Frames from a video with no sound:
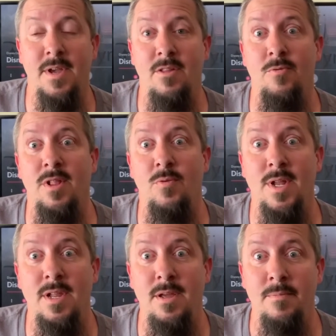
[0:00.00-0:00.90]
gets really
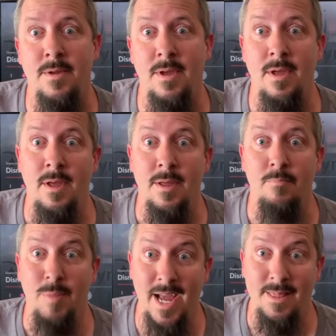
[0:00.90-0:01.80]
windy,
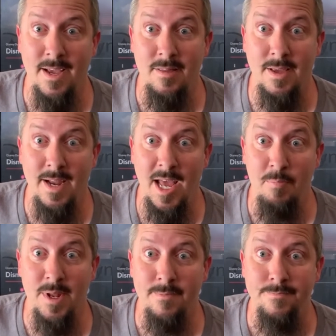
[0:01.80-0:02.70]
bad things can
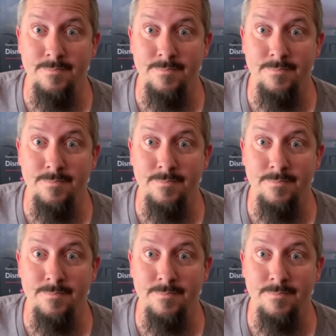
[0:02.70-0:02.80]
happen.